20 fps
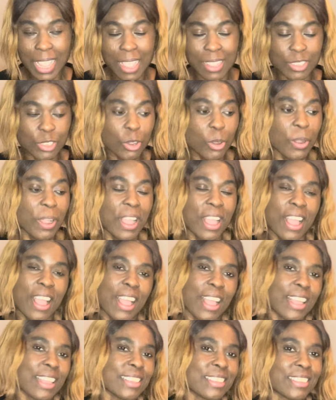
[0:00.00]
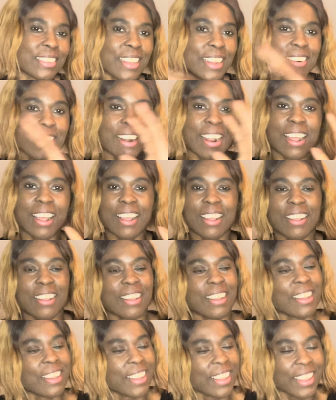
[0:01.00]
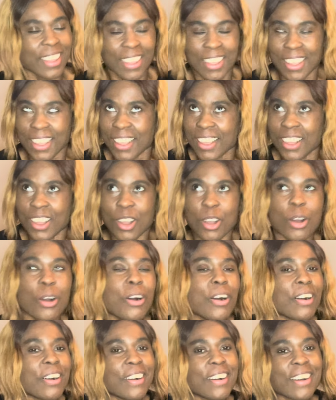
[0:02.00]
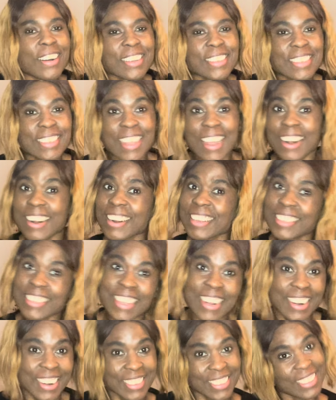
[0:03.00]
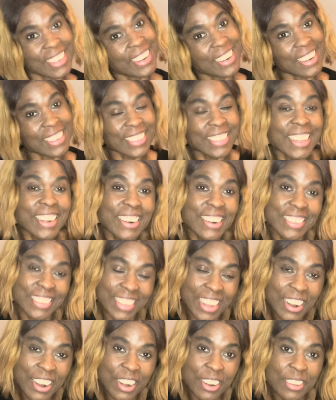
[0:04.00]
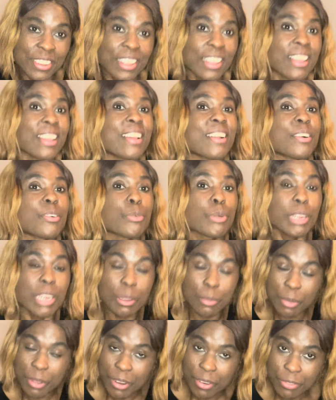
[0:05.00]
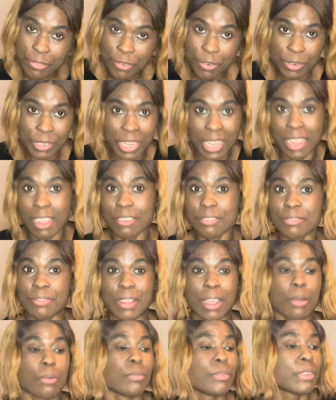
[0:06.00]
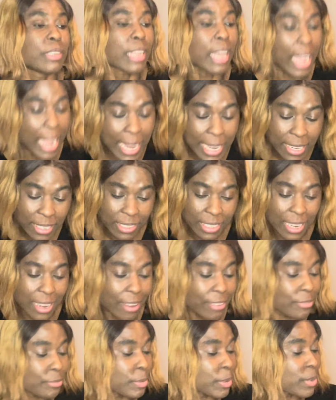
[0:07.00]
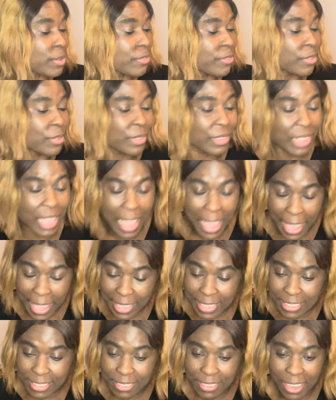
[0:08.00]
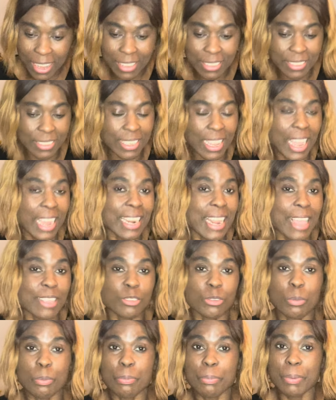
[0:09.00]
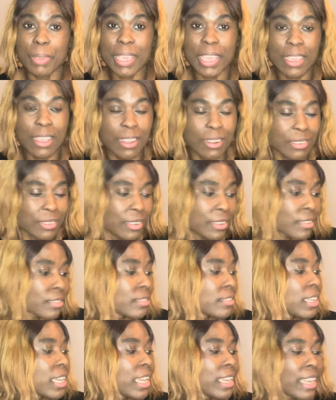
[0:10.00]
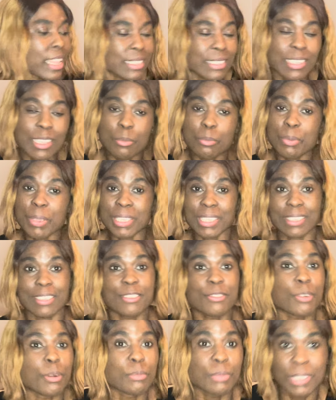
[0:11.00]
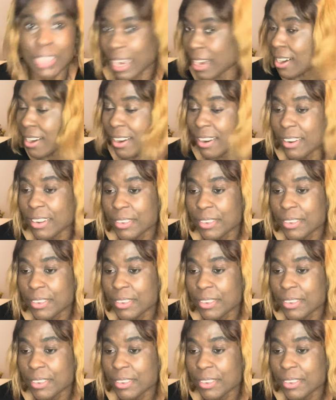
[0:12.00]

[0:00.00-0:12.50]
So Zara. Oh, Zara. Really beautiful. They have, I won't lie, they have beautiful things. And I like to pick the classic pieces from Zara.